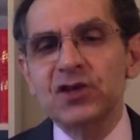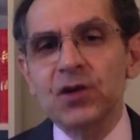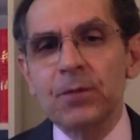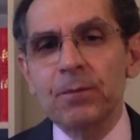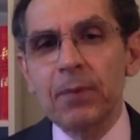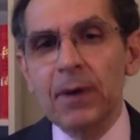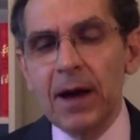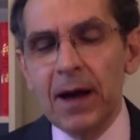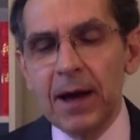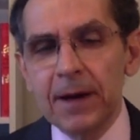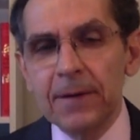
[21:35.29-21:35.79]

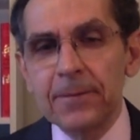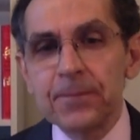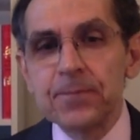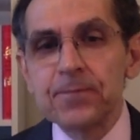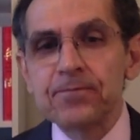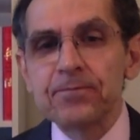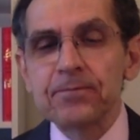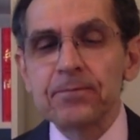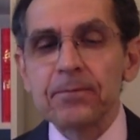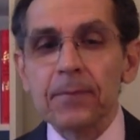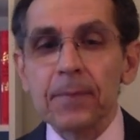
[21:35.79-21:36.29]
Japan.
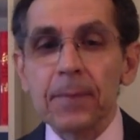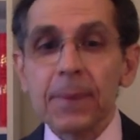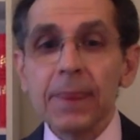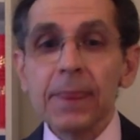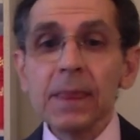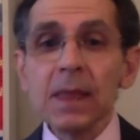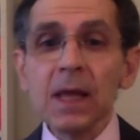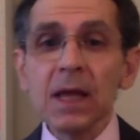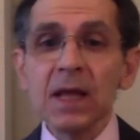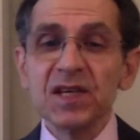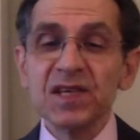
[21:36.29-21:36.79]

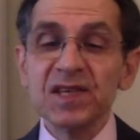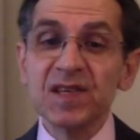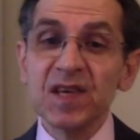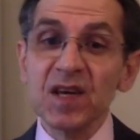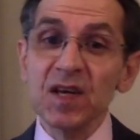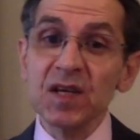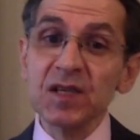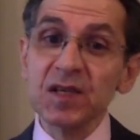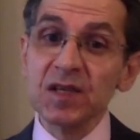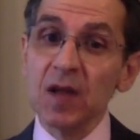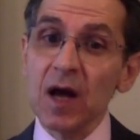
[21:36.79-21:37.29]

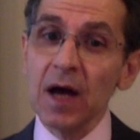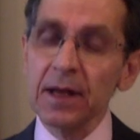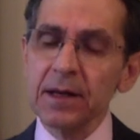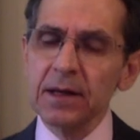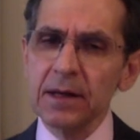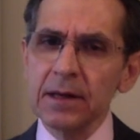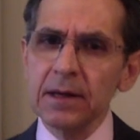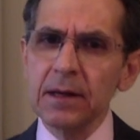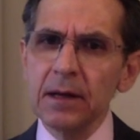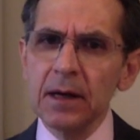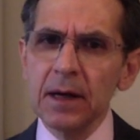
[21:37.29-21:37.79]
Since
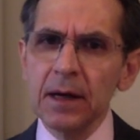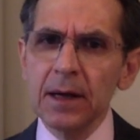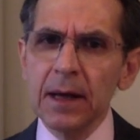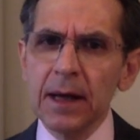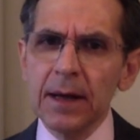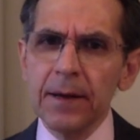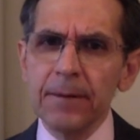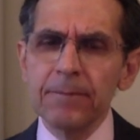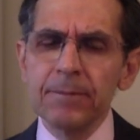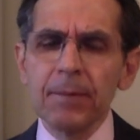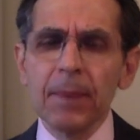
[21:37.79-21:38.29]

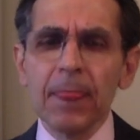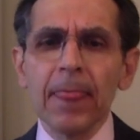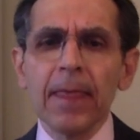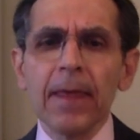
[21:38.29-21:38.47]
1990,